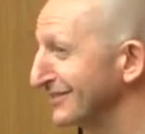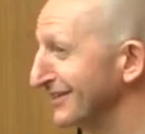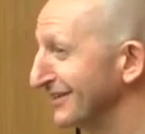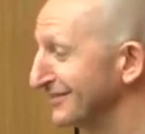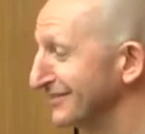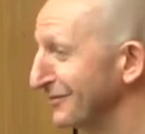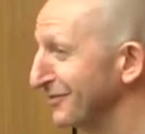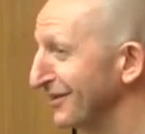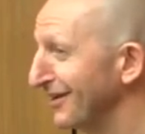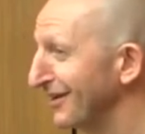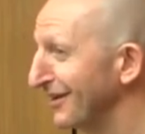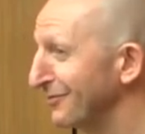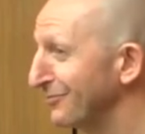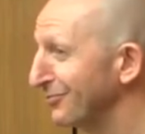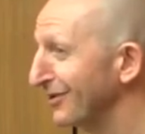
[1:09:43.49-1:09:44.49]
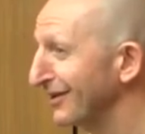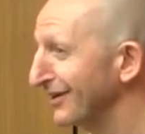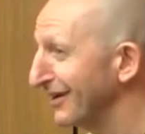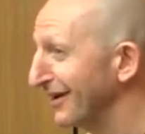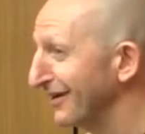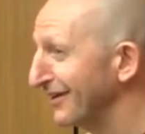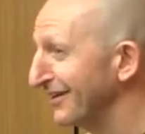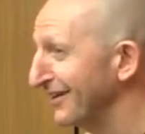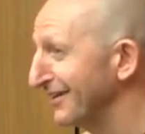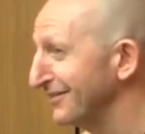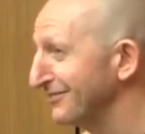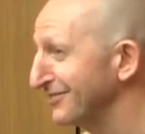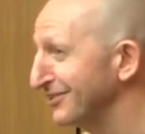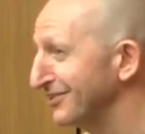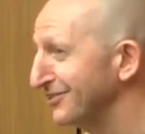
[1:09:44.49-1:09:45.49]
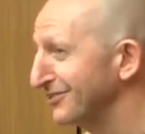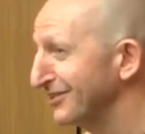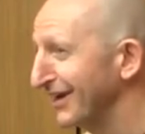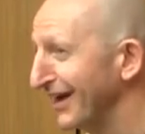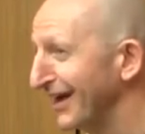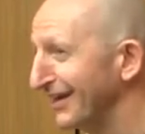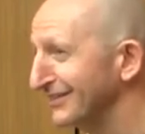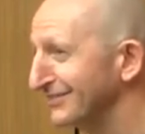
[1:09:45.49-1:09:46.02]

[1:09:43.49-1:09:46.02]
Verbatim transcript: So similarly, in Britain, I, you know, I live in the UK,